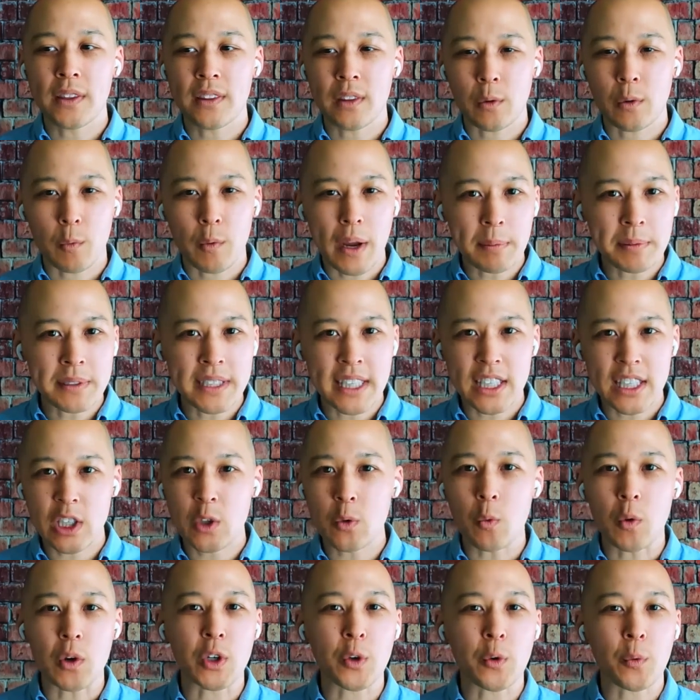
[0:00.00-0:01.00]
With the reps that
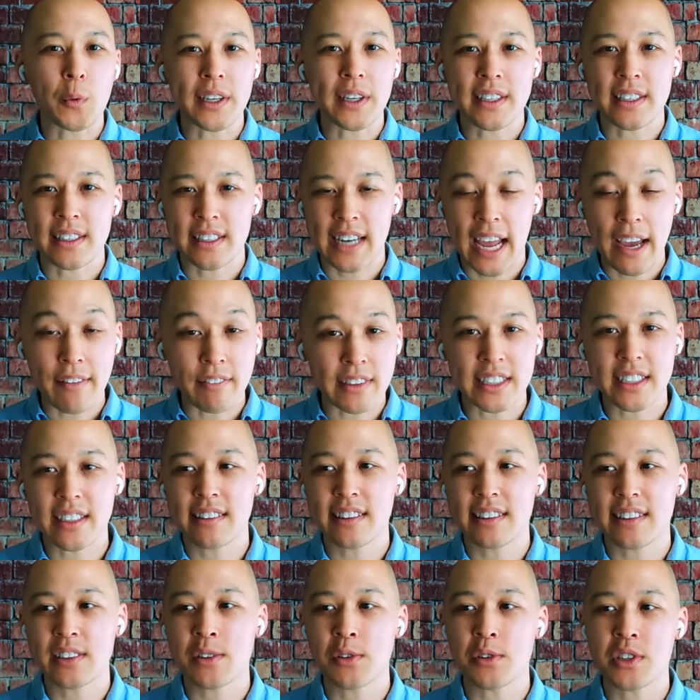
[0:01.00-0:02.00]
you work with and having
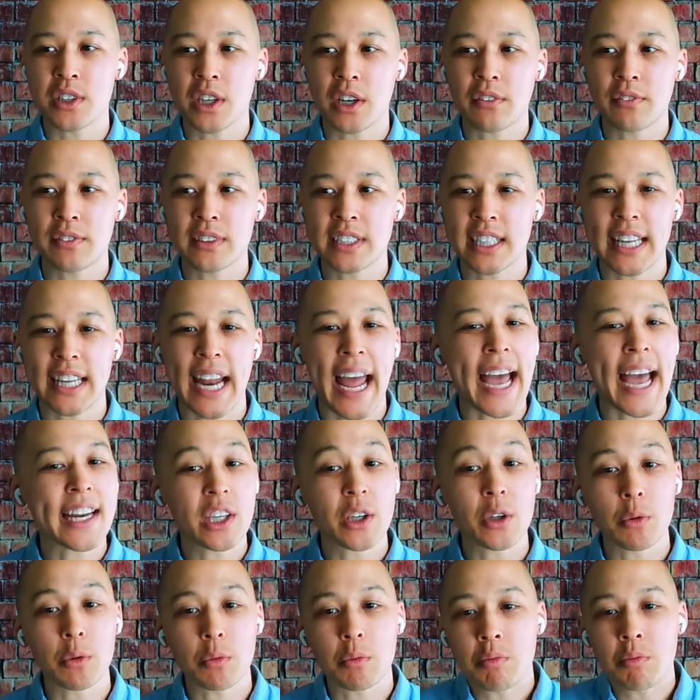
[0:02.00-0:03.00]
done this yourself a ton,
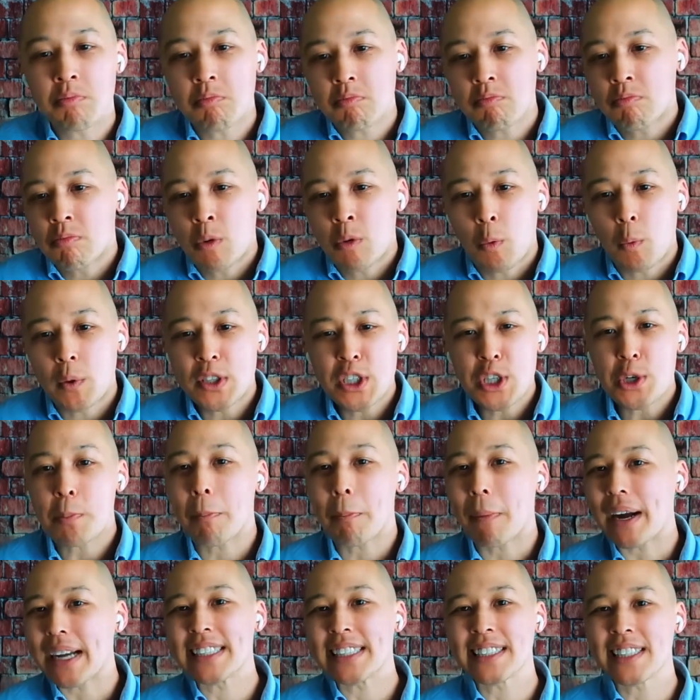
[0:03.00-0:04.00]
what's
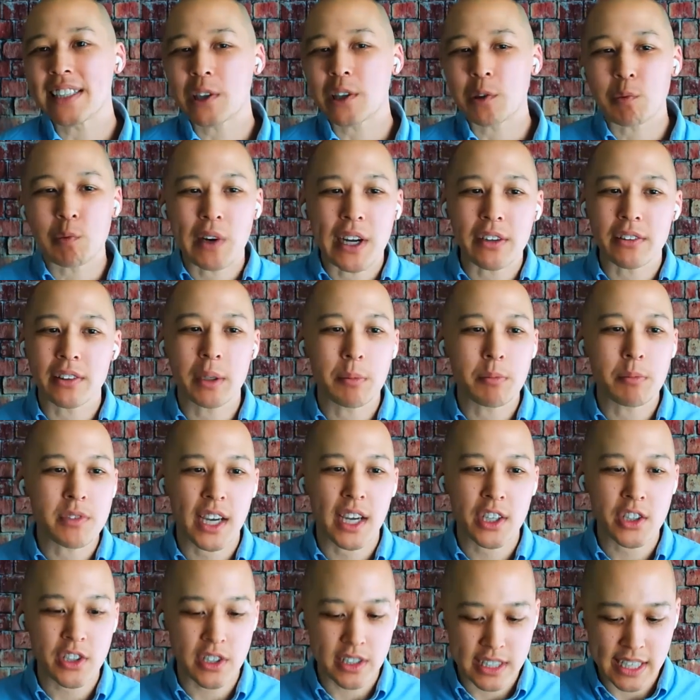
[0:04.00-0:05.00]
your mindset around
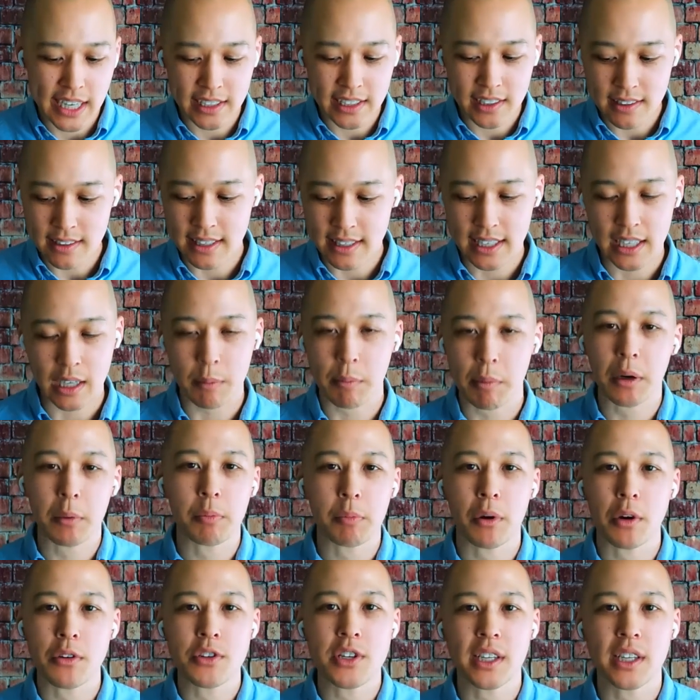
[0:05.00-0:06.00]
objections? How do you think
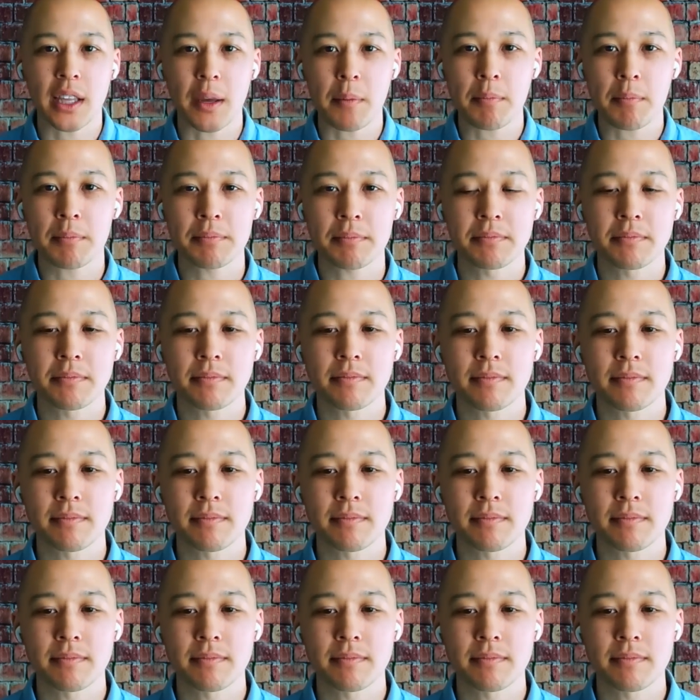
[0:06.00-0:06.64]
about approaching them?